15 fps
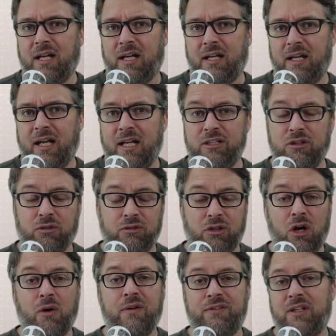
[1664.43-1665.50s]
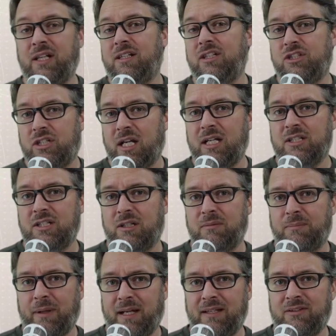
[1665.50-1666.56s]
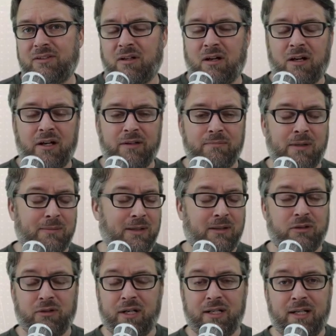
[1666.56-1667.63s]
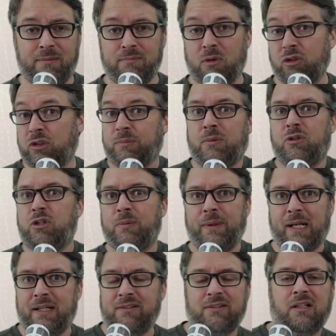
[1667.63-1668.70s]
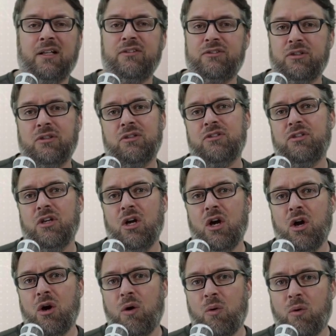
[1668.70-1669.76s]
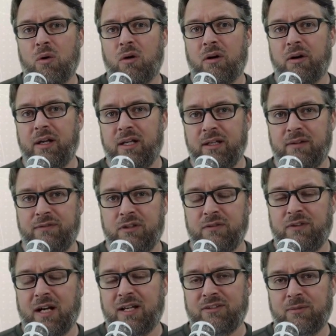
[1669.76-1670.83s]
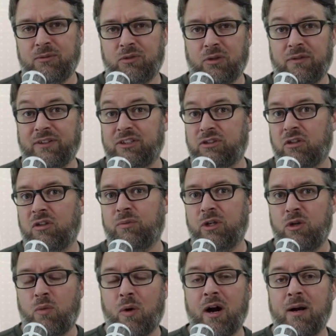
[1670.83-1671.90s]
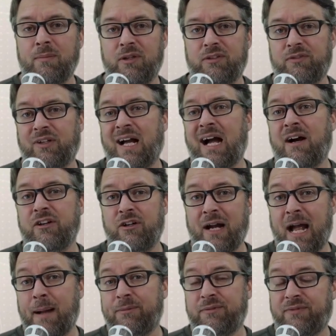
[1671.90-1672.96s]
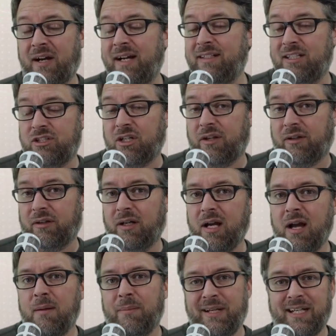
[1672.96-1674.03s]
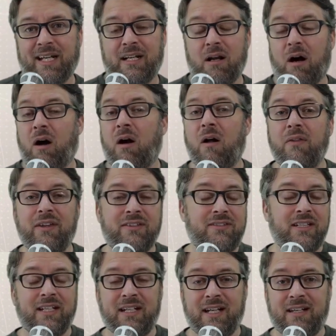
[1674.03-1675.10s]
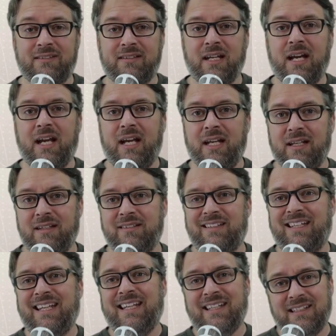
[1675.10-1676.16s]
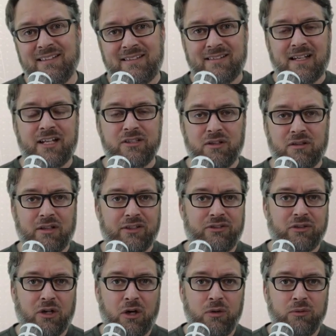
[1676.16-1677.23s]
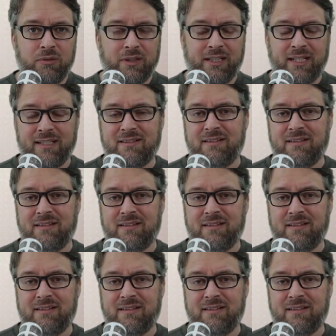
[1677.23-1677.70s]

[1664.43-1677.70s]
And you'll know if you need to change it based on maybe creating multiple Kubernetes clusters, or if you've got some sort of external requirements for how your apps find each other. But again, all this DNS is inside your cluster only.